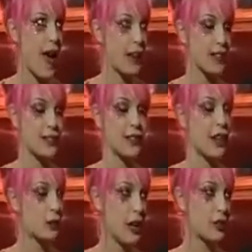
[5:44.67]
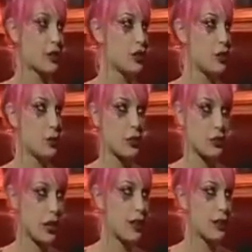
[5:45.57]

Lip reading: anything I will ever do or write.